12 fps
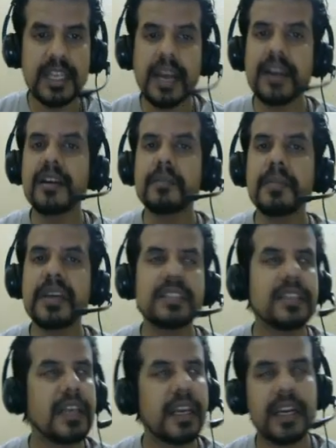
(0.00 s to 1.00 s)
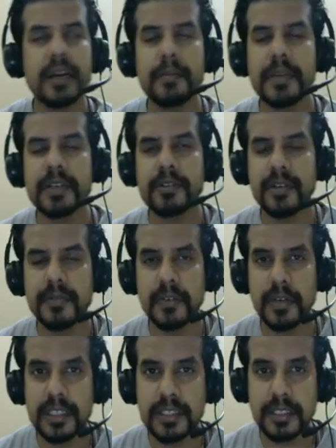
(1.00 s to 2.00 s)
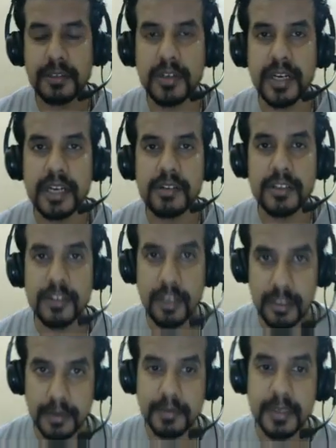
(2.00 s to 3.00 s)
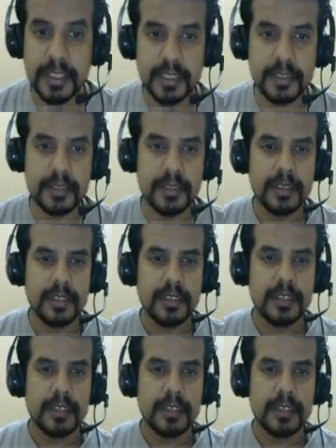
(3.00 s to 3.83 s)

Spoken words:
And standard means in a complete 24 hours it will try to exhaust my budget.